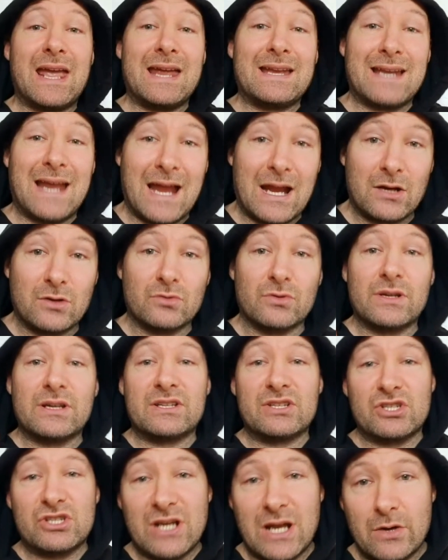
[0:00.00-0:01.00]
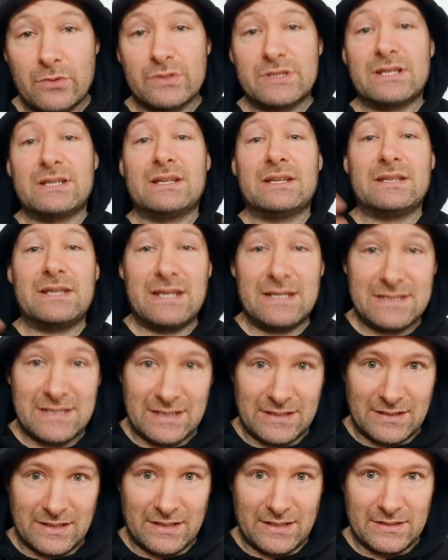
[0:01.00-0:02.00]
getting angry and shouting and
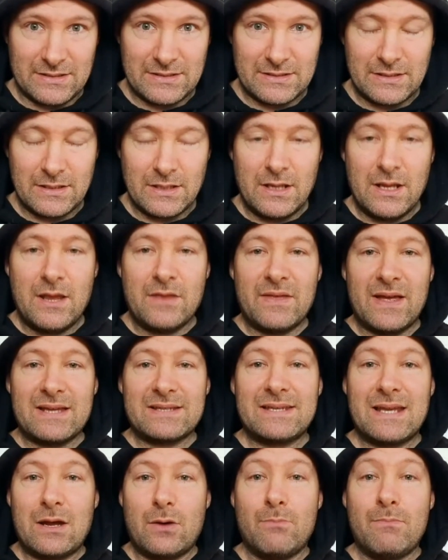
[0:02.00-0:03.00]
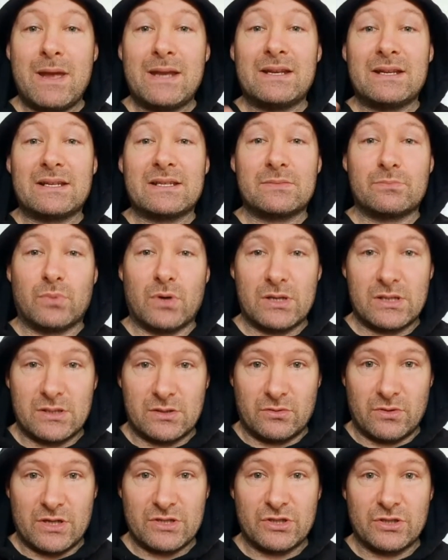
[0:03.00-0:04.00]
hitting things. That's how men express
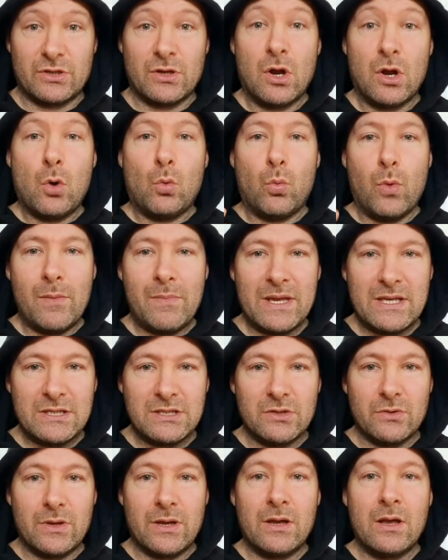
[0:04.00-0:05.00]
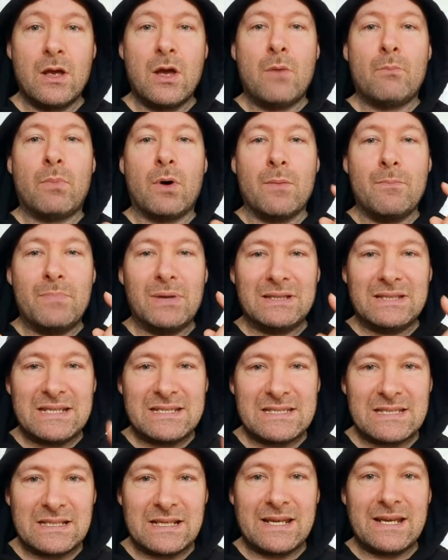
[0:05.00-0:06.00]
aggression. Women do it by
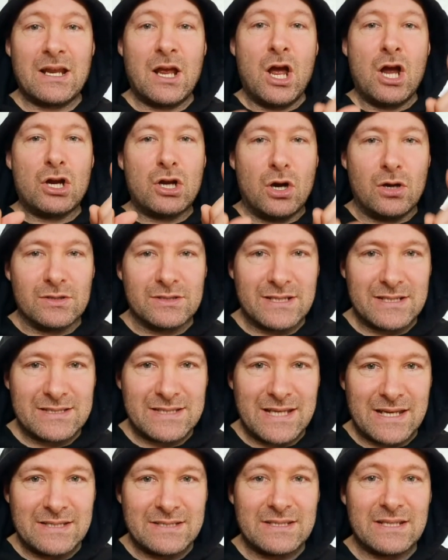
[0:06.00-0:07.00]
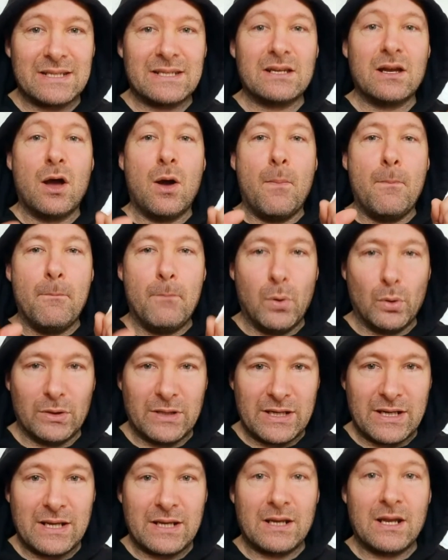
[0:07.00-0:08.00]
belittling, condescending,
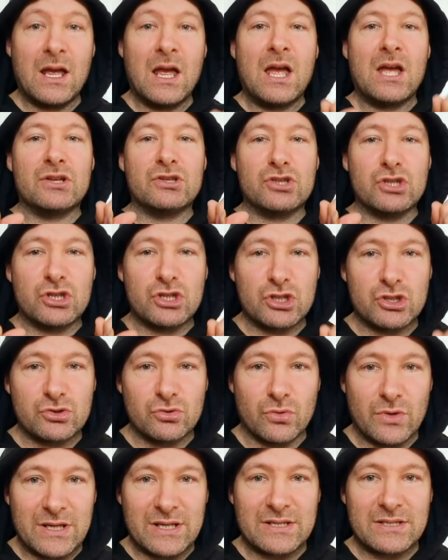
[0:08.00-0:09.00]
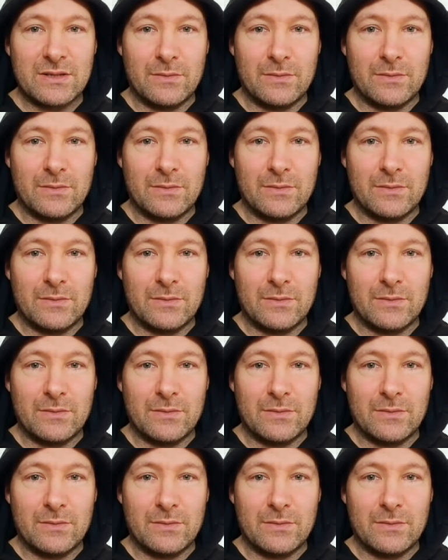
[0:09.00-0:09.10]
bullying and destroying